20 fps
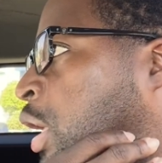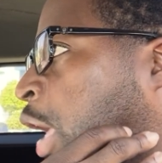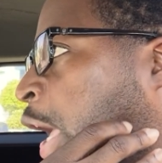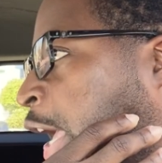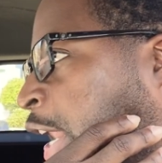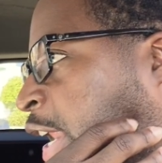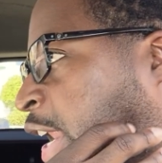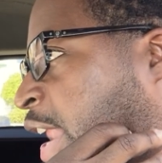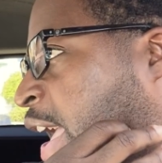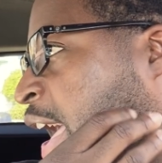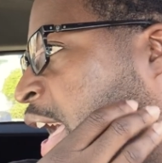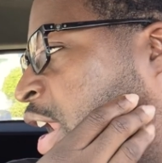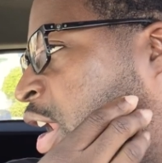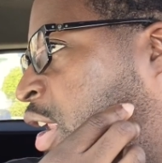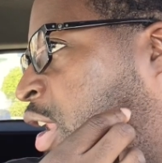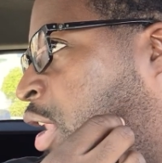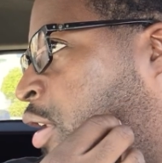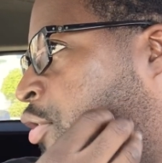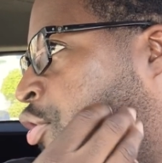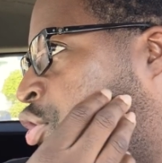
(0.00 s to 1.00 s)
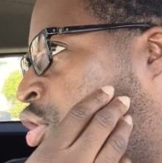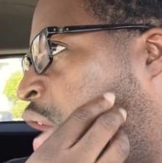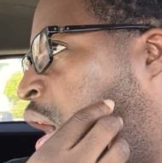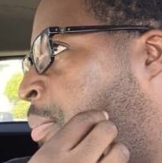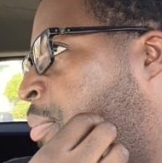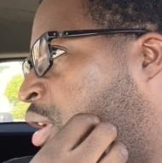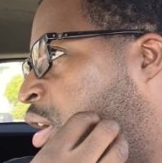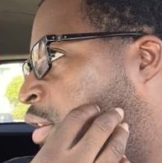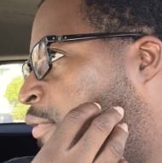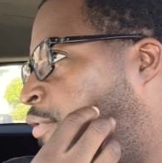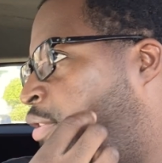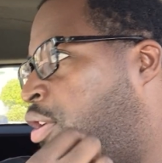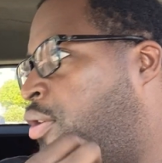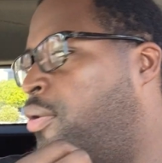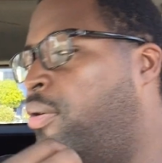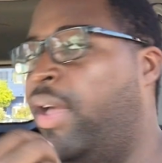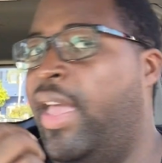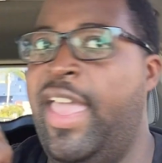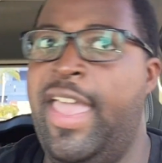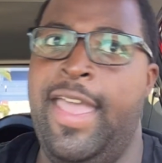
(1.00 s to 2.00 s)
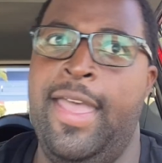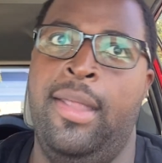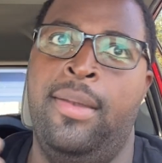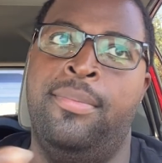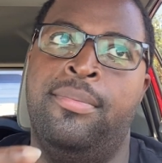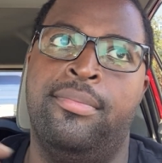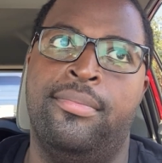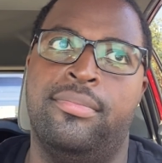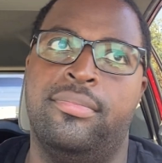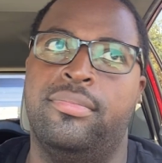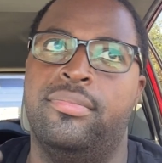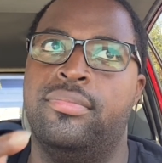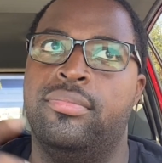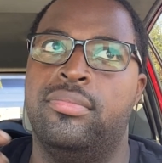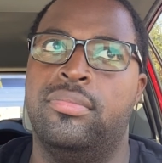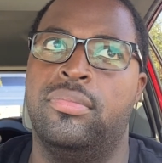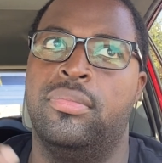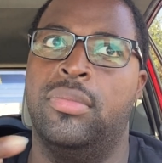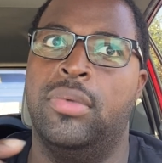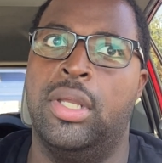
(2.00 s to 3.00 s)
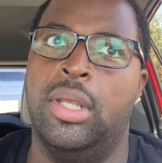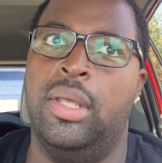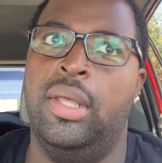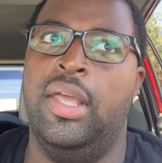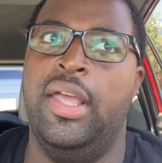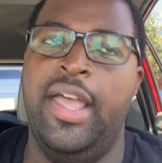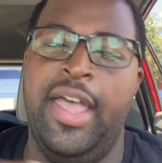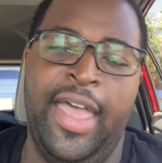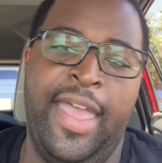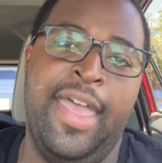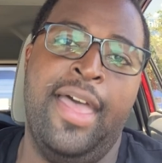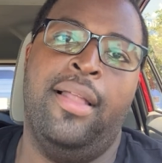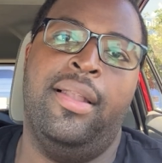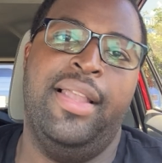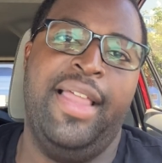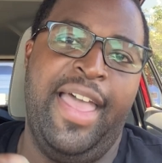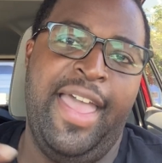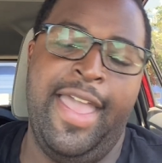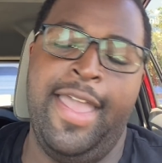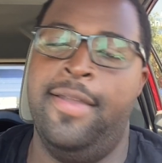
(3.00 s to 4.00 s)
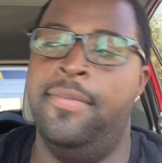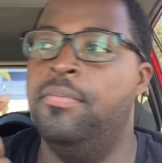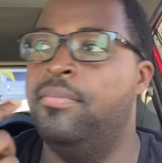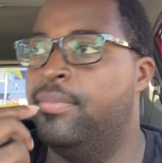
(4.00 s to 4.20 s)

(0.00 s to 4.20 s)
And then had another job interview in LA.